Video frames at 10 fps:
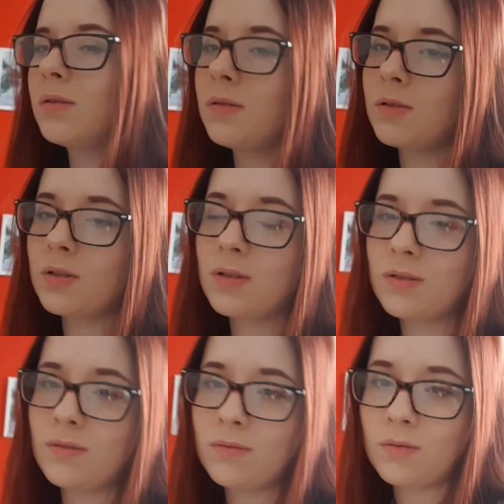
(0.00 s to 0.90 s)
just
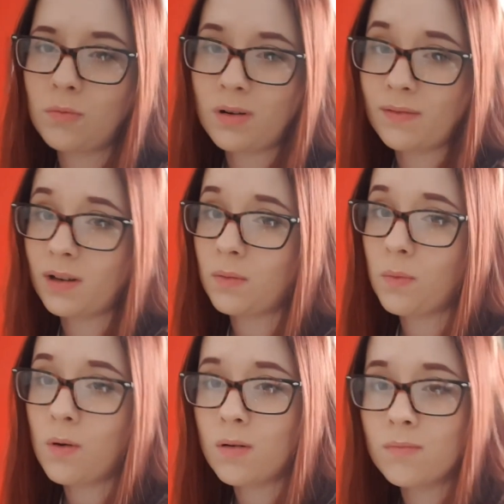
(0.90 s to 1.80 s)
do whatever I
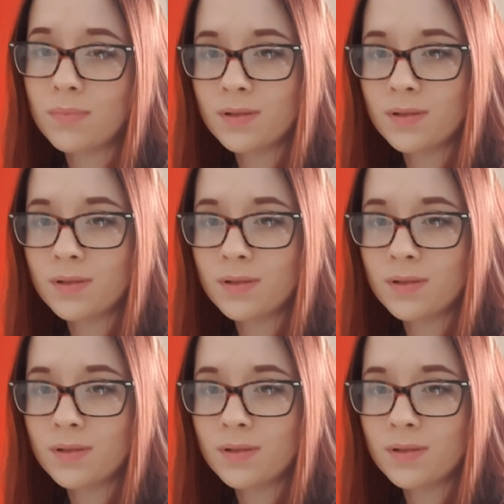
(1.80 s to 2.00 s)
want.